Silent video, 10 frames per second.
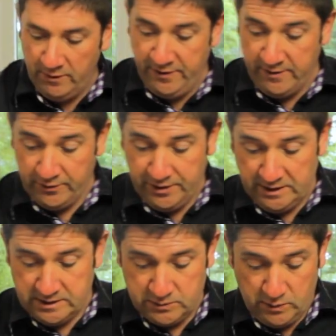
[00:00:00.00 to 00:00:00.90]
my favourite
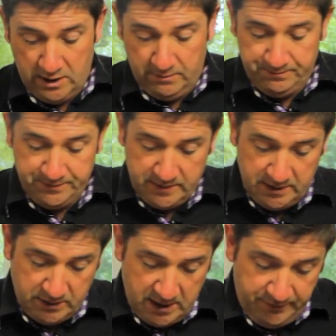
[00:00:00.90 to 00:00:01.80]
things as well.
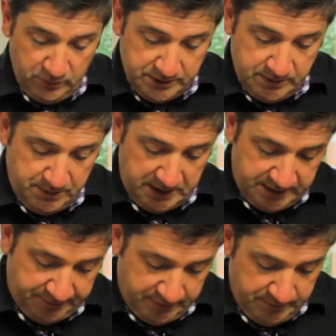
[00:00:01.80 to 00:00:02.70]
Okay, if you want something a bit
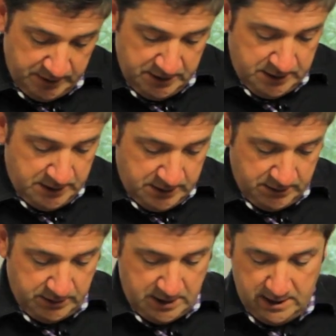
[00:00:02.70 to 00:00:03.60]
different.
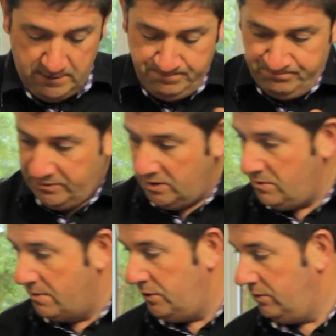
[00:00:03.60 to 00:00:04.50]
Okay,
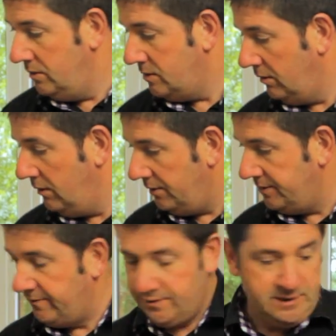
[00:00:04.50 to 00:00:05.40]
remember you can use it on a lot of
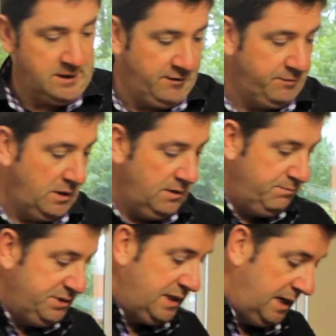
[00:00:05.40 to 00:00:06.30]
different stuff, but
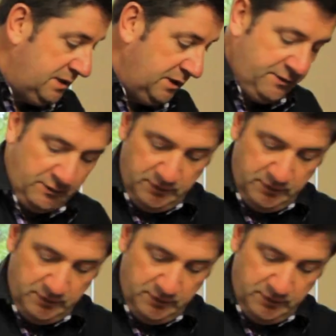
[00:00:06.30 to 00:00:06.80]
potatoes for